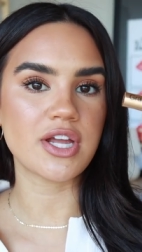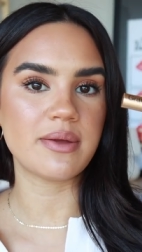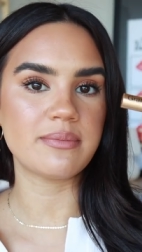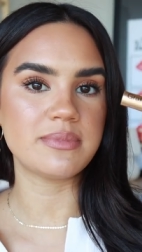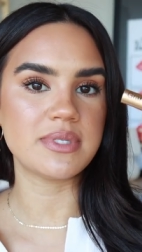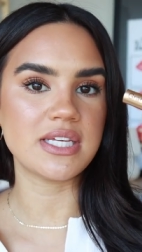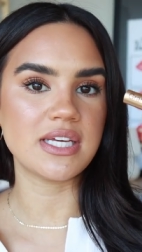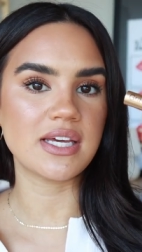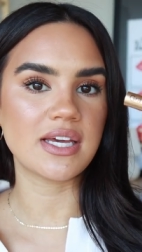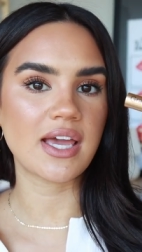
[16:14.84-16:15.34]

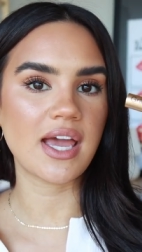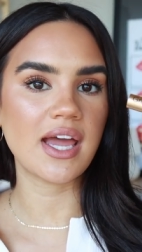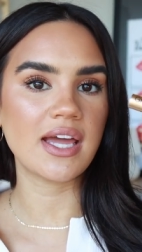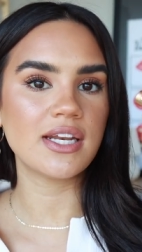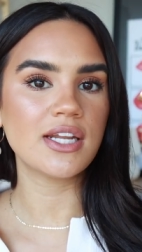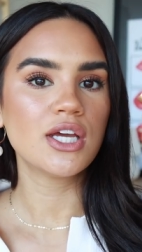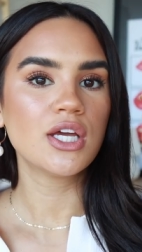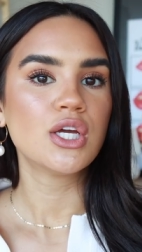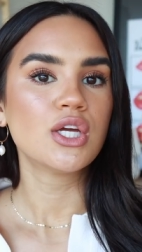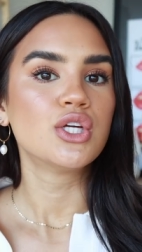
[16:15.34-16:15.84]
MD
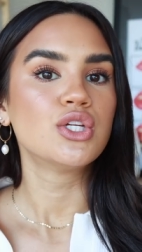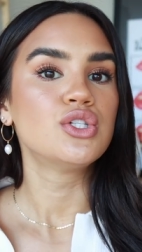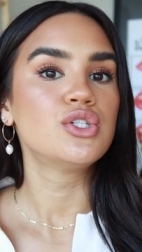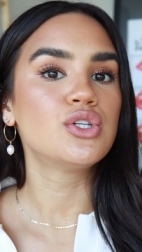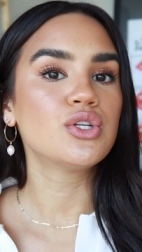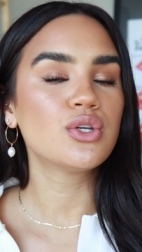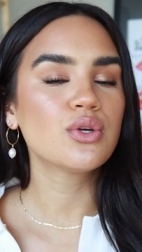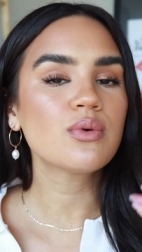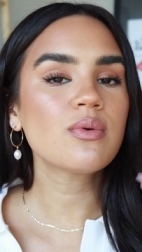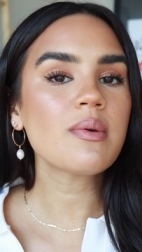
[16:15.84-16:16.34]
again.
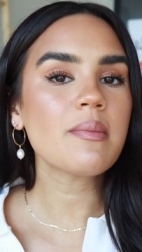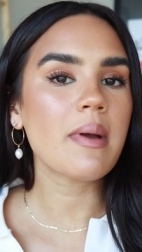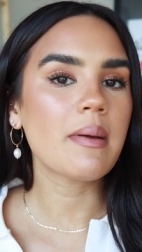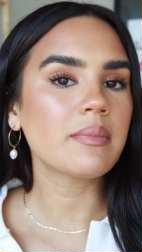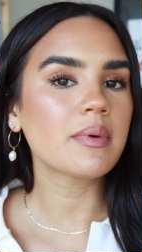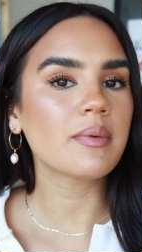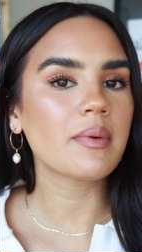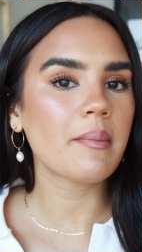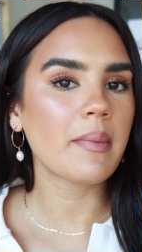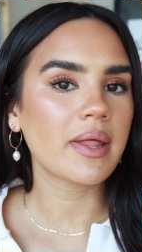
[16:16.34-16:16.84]
Do you
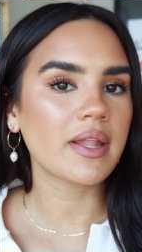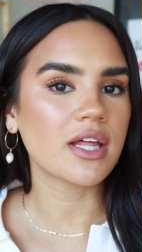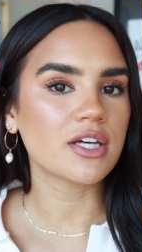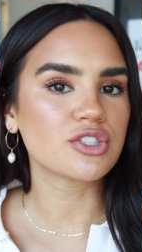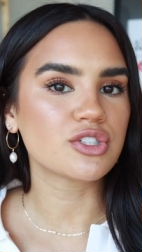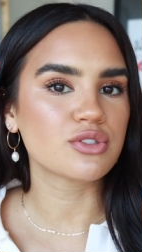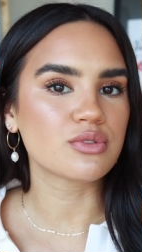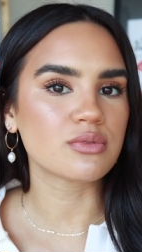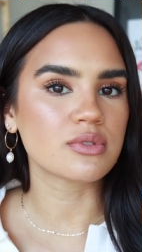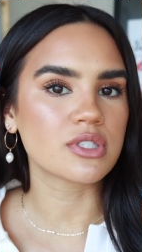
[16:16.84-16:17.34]
remember when my
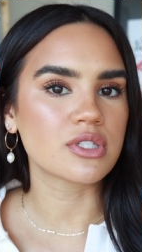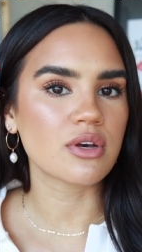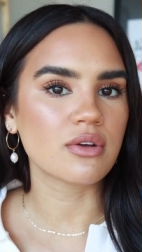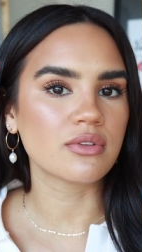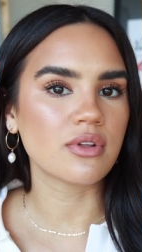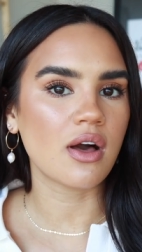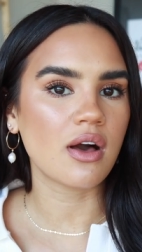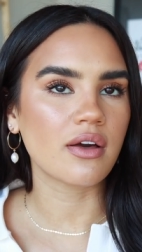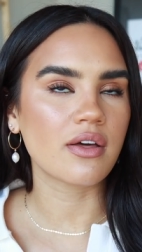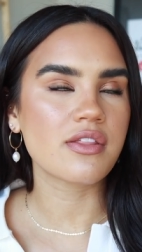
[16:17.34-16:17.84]
lashes were so
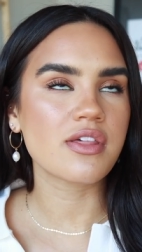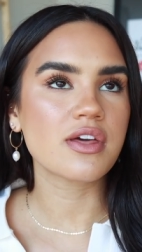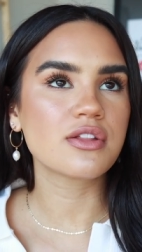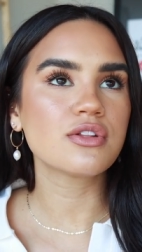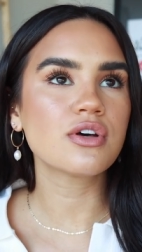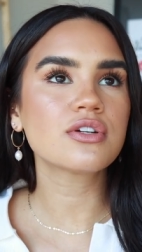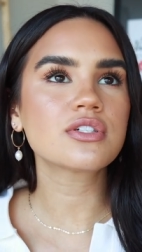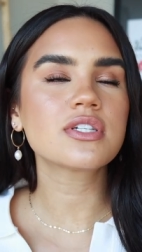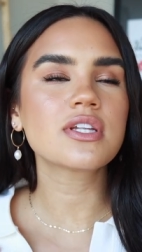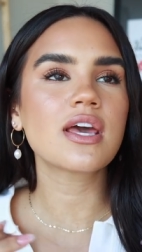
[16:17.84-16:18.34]
long? They
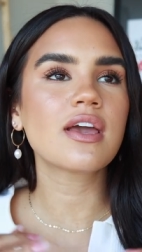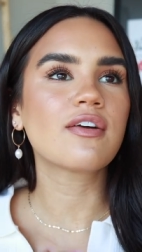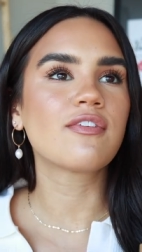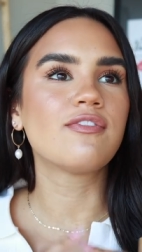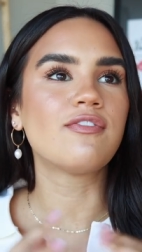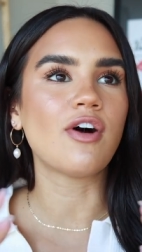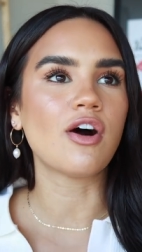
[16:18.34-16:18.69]
looked like